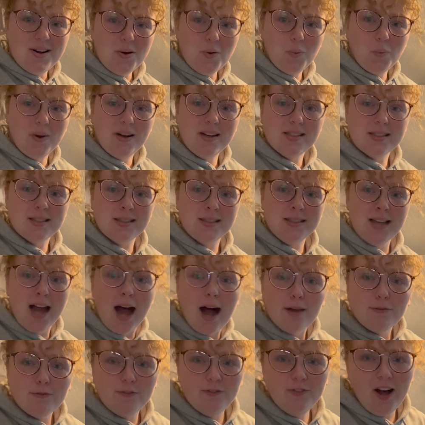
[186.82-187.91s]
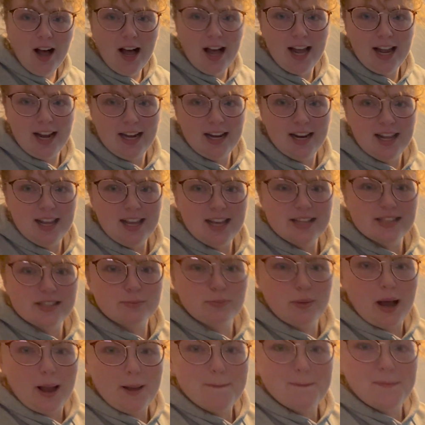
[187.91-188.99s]
what is not fine is
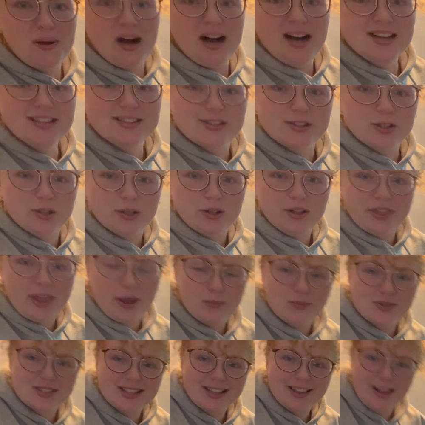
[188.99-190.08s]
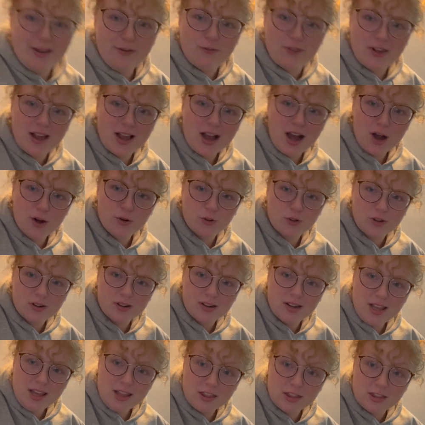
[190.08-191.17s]
my puzzle that was living
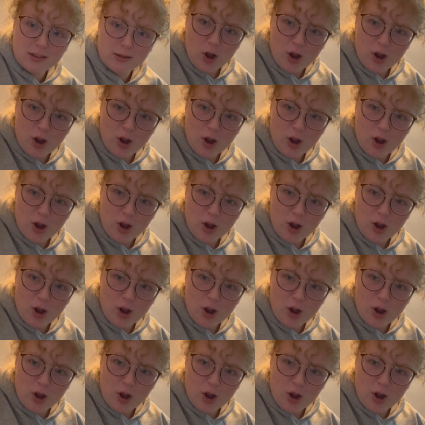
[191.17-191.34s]
underneath